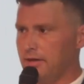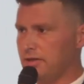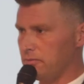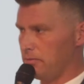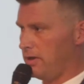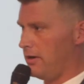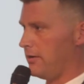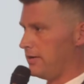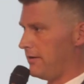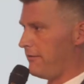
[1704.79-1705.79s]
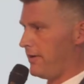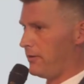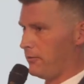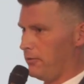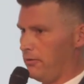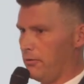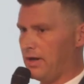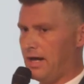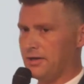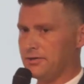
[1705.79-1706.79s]
it's really hard to get federal
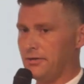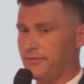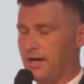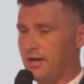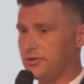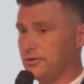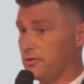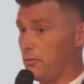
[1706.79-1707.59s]
organic certification.